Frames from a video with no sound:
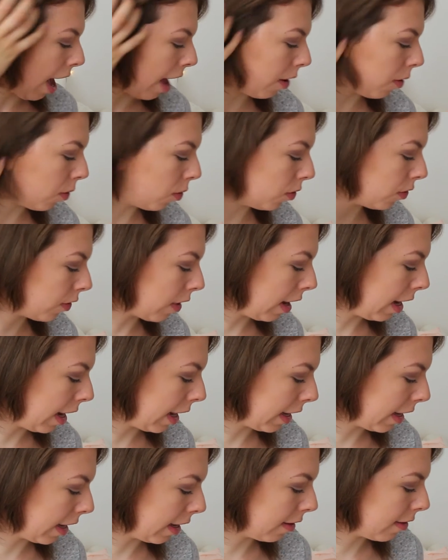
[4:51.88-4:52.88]
And also
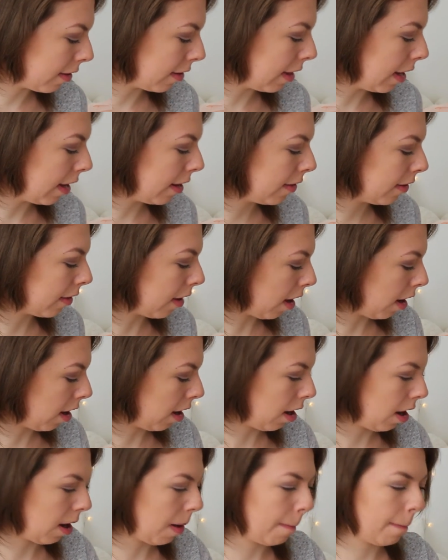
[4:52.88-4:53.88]
linking to this
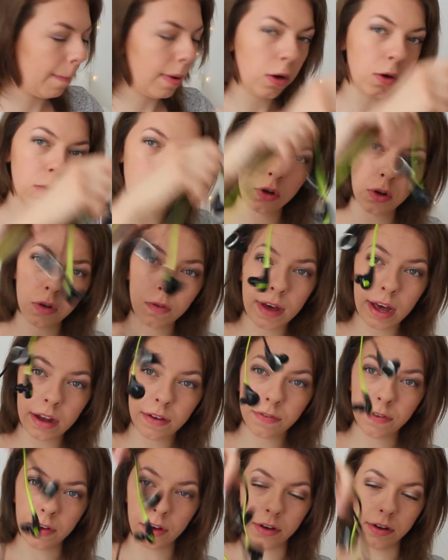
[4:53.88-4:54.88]
are Bluetooth
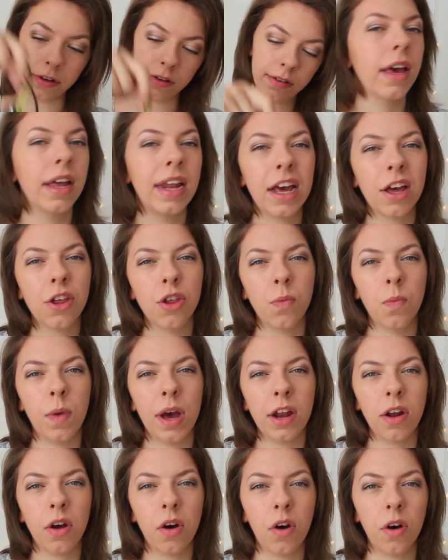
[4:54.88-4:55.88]
headphones. The connection
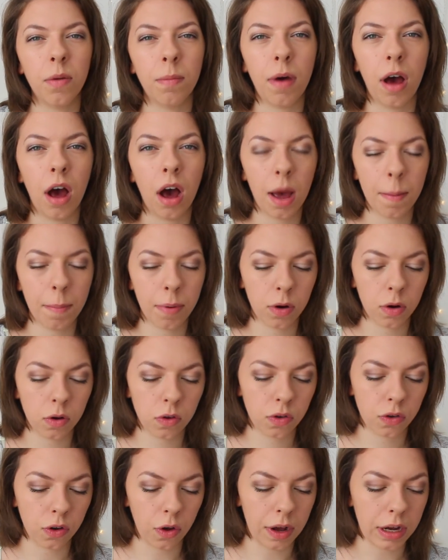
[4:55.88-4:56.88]
went on my
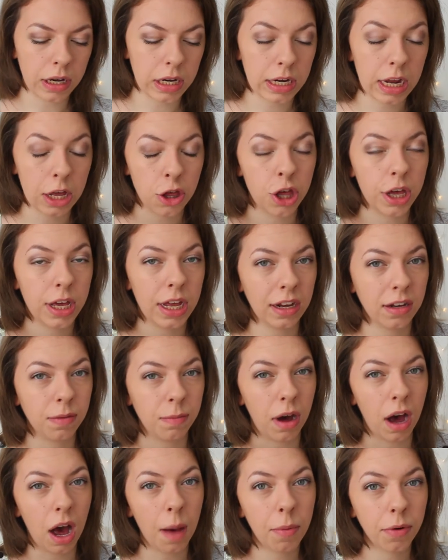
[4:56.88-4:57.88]
iPod, so it didn't actually connect
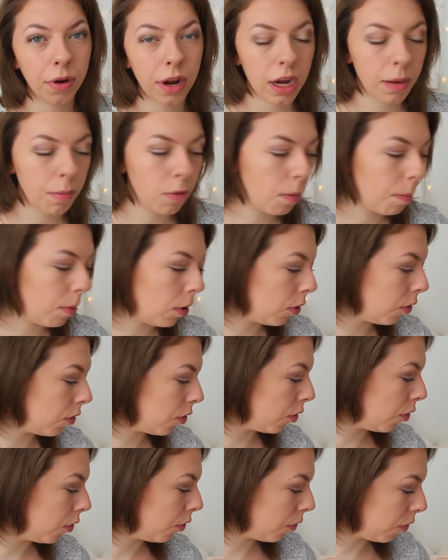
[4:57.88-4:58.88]
to my iPod anymore.
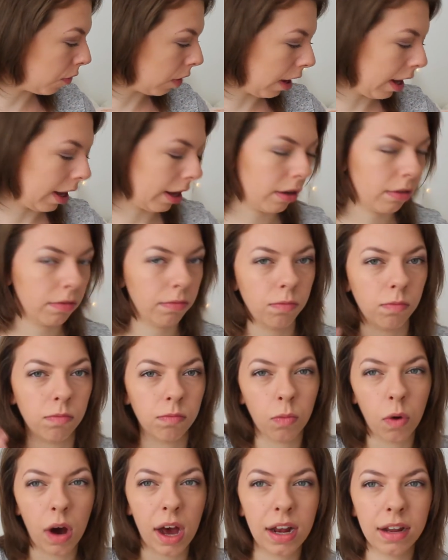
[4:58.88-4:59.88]
Bluetooth, like
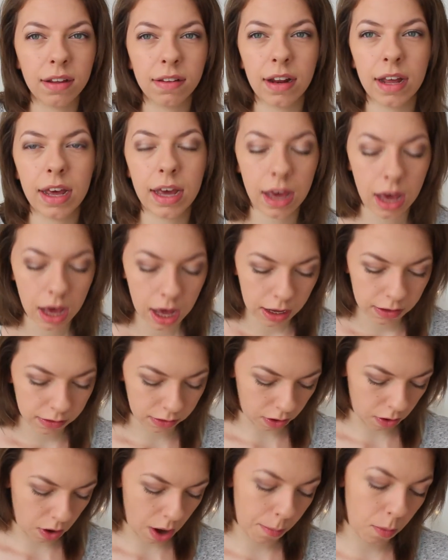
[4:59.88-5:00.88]
wirelessly.
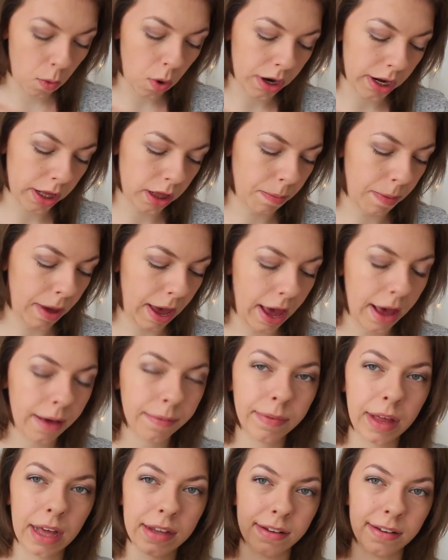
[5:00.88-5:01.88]
So I bought another
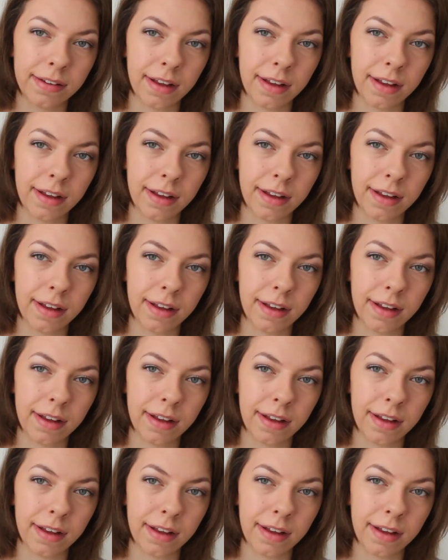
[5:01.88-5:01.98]
pair, as a